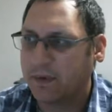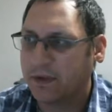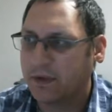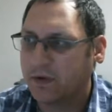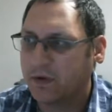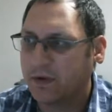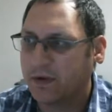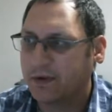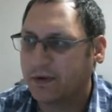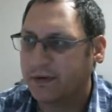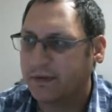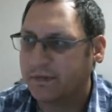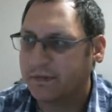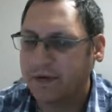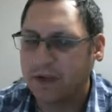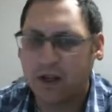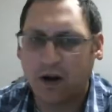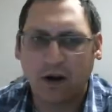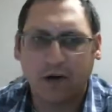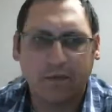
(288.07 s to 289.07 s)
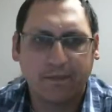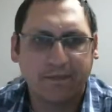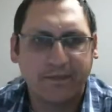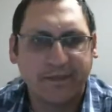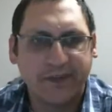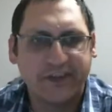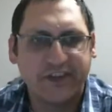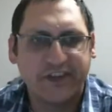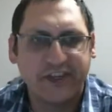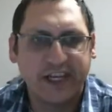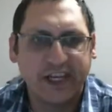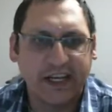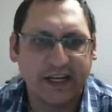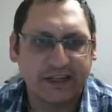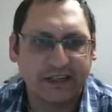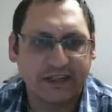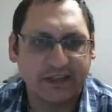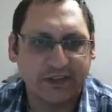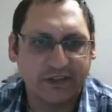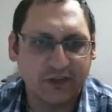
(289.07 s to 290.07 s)
to it, seeing
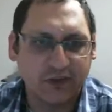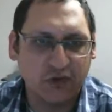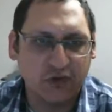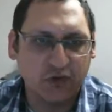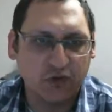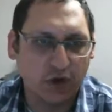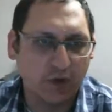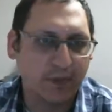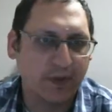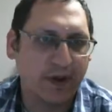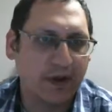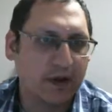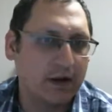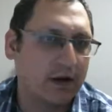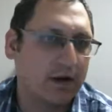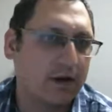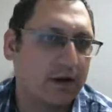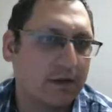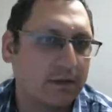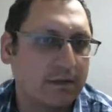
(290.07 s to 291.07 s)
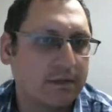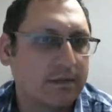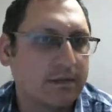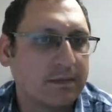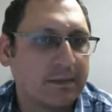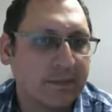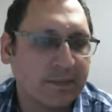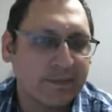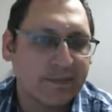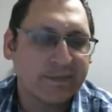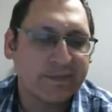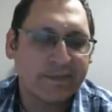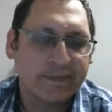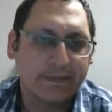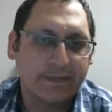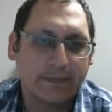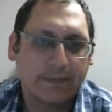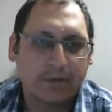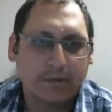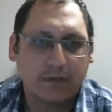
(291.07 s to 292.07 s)
as it's dripping and all.
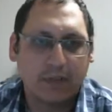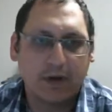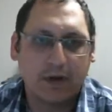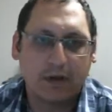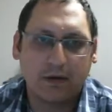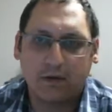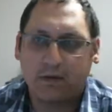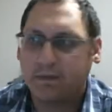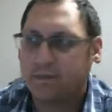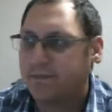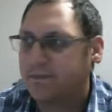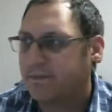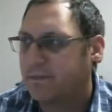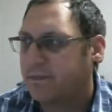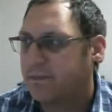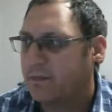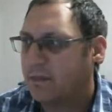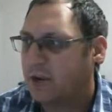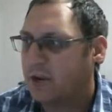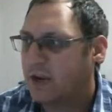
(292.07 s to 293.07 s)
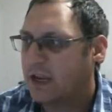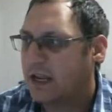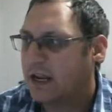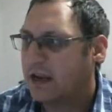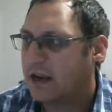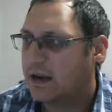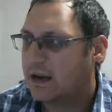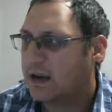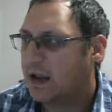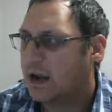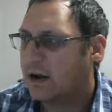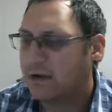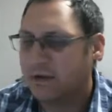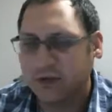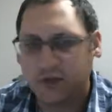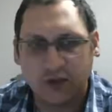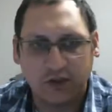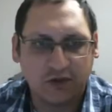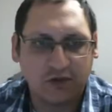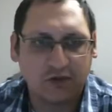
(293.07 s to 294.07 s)
But looking at it now, it's
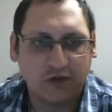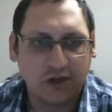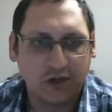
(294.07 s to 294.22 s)
just straight